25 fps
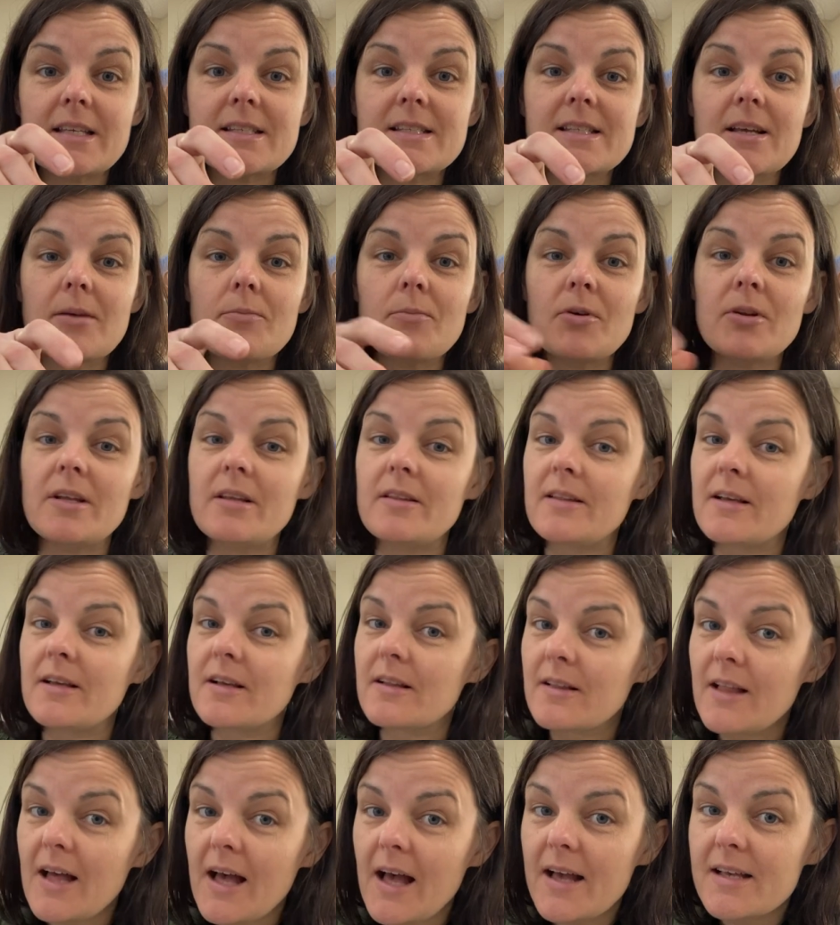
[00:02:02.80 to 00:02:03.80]
someone in the
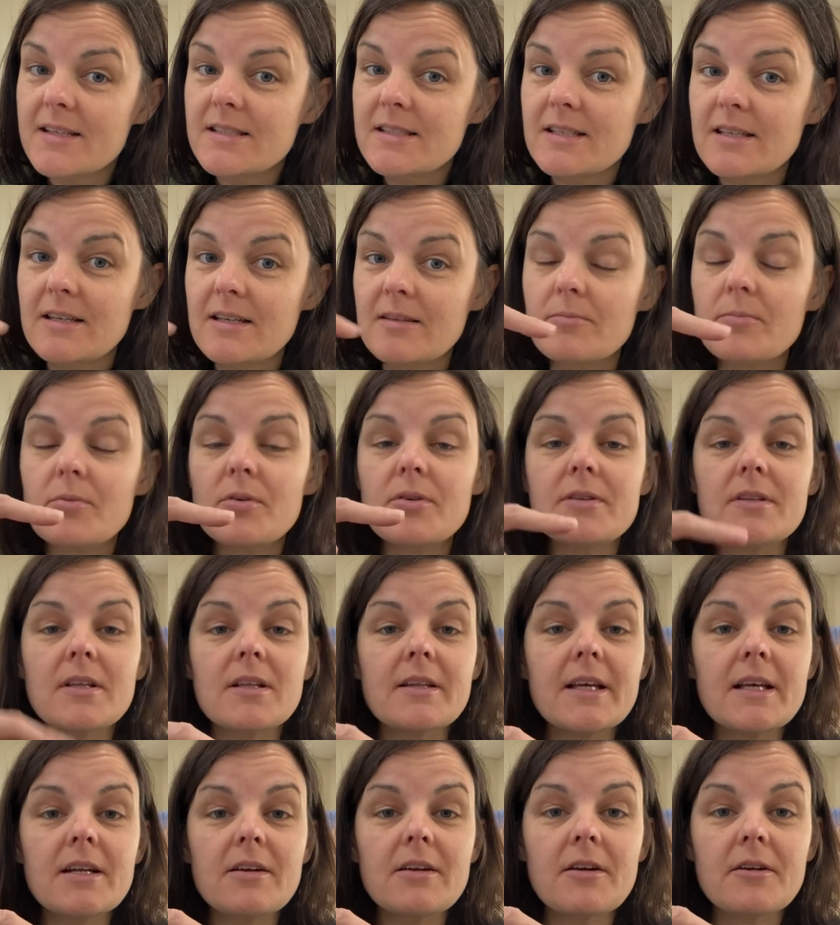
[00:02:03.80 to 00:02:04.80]
class didn't put the
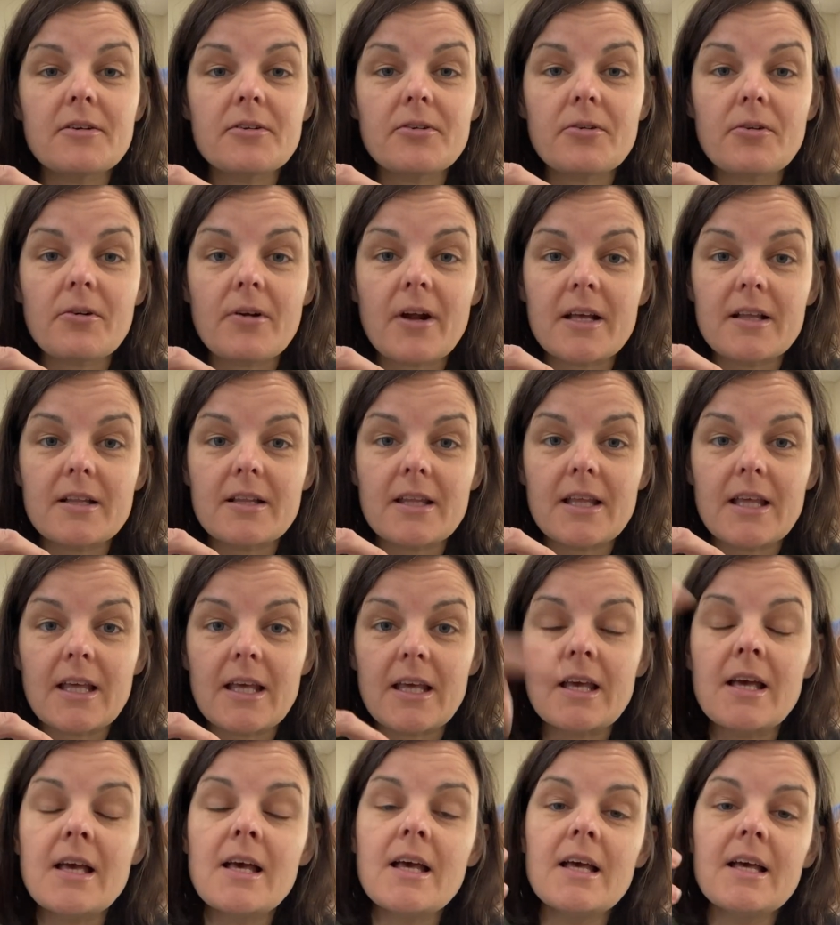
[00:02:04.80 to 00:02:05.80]
lid on
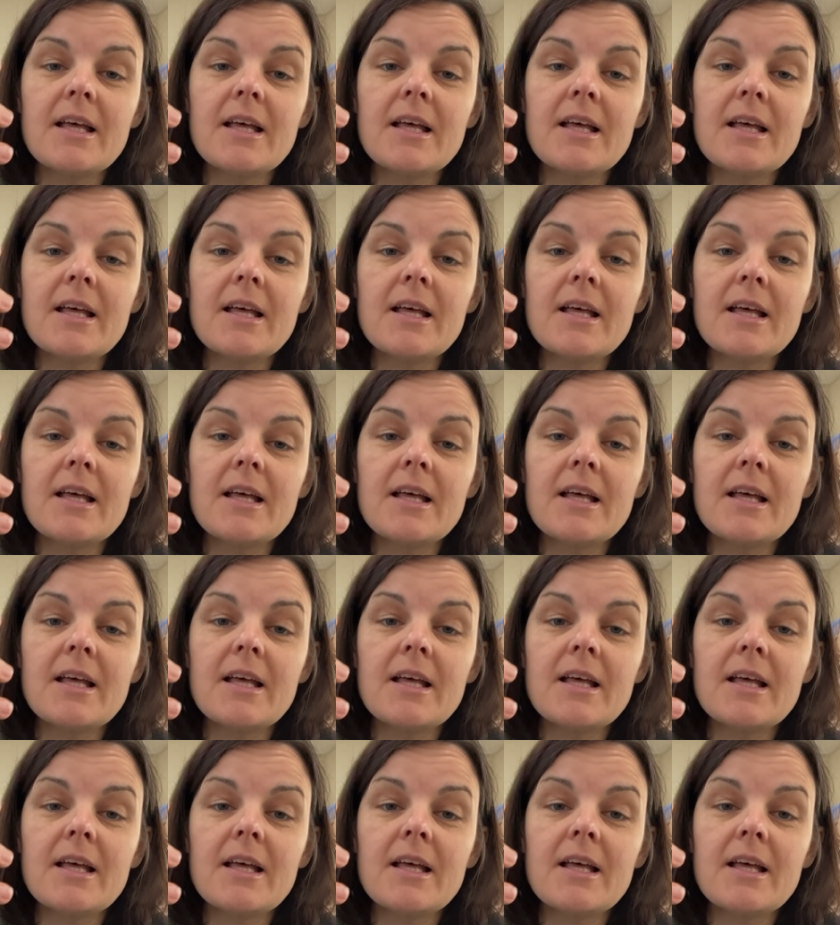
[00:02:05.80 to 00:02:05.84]
correctly,